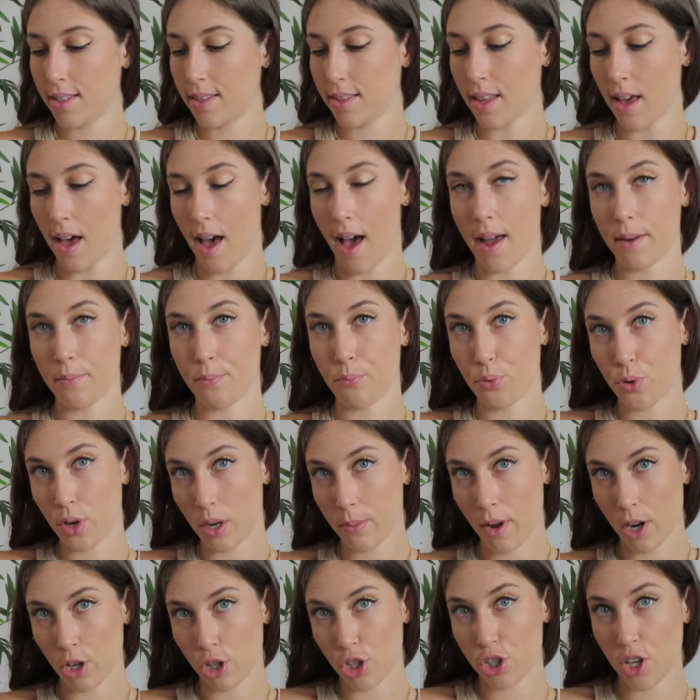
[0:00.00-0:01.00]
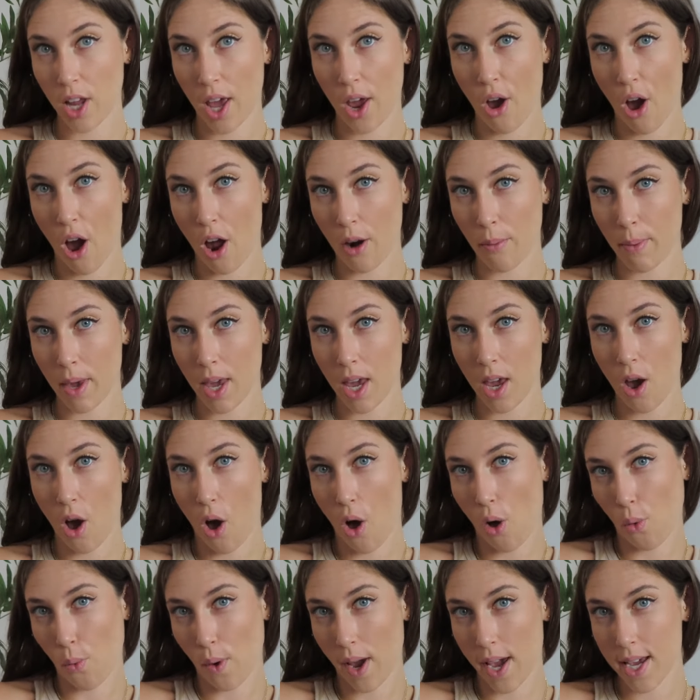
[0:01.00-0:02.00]
that pretty much stay on me
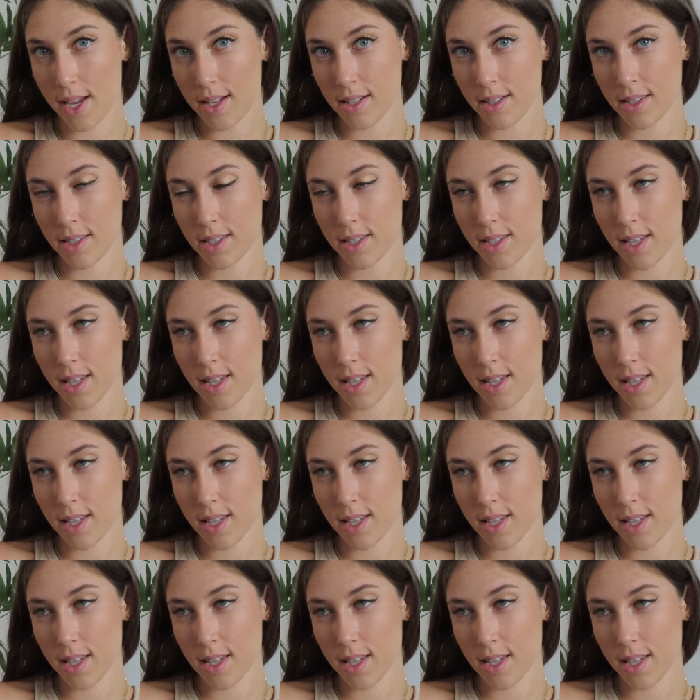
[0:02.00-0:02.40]
always.